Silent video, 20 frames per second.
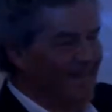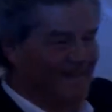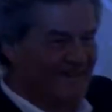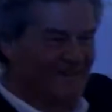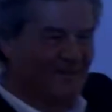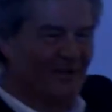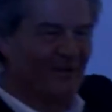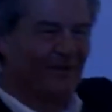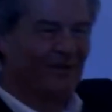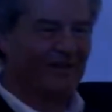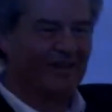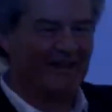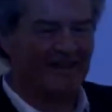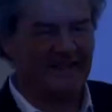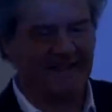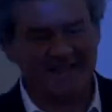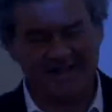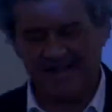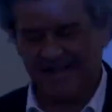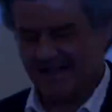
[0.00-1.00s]
totally
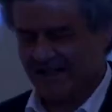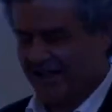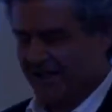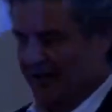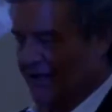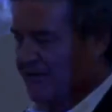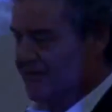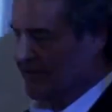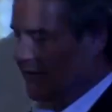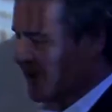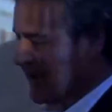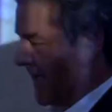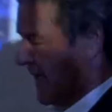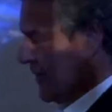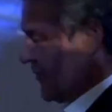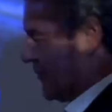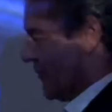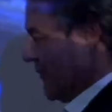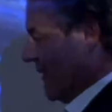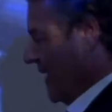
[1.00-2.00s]

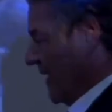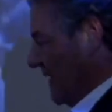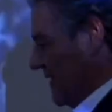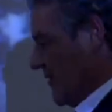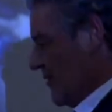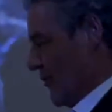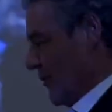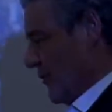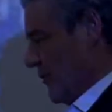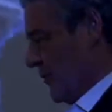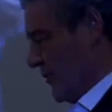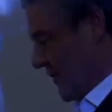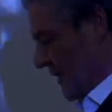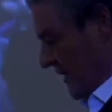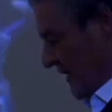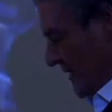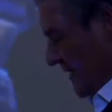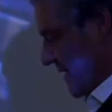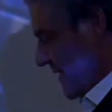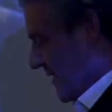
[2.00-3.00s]
overshadowed by tall
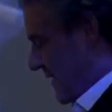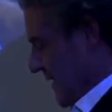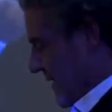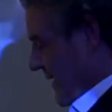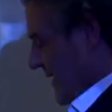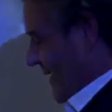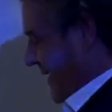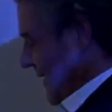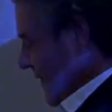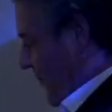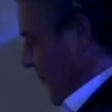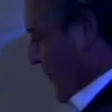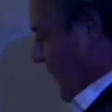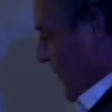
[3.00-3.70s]
buildings. We're